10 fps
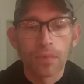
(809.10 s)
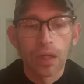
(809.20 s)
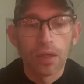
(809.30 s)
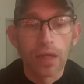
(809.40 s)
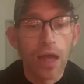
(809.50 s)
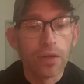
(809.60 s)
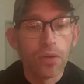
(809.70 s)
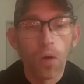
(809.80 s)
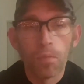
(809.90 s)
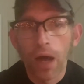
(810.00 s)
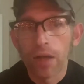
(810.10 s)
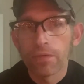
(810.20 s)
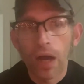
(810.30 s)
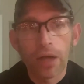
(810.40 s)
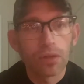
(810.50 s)
They had no
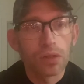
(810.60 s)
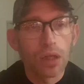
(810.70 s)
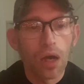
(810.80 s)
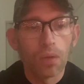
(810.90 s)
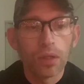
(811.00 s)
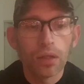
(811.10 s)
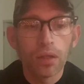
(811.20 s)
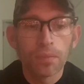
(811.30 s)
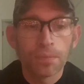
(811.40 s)
bonfires going.